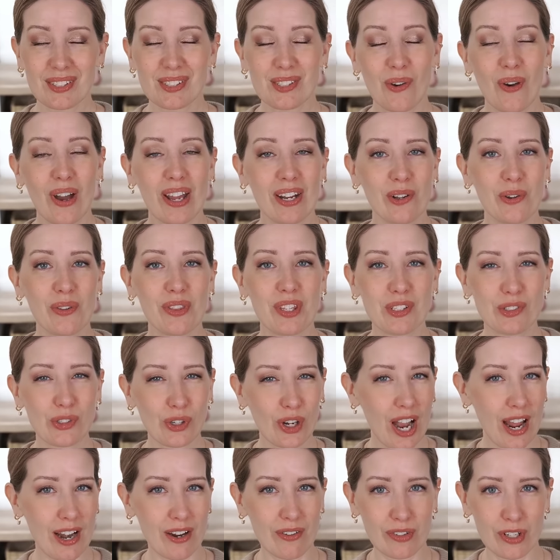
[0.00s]
So I know these are
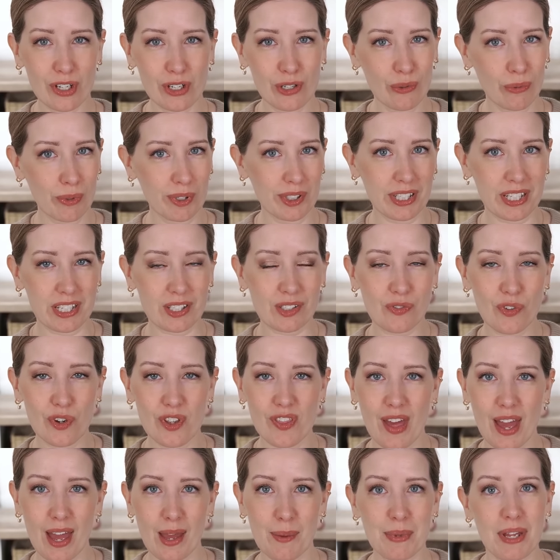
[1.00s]
kind of a new release for
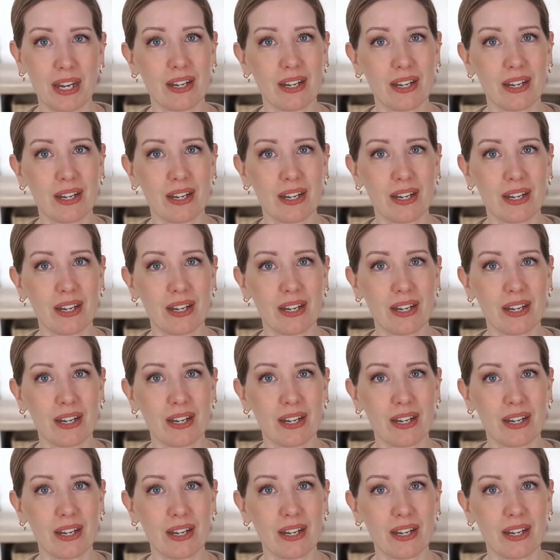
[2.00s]
them.